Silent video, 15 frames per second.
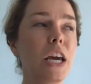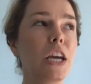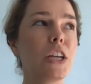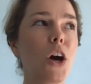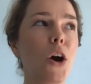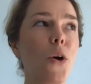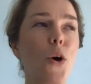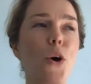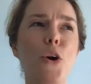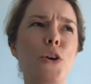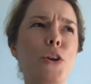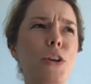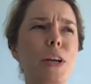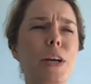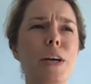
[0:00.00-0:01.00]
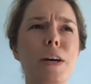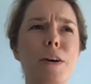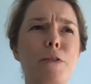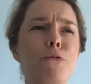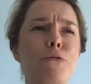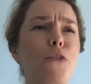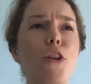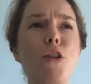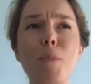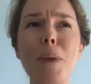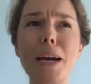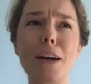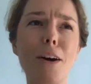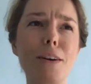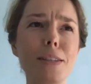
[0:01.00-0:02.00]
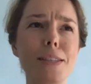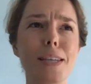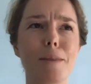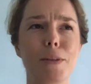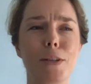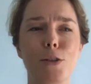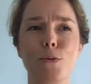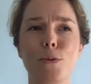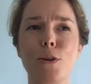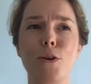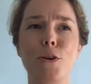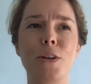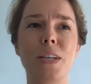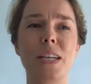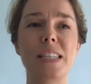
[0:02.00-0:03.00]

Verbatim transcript: you know earn uh, follow my concept and you will earn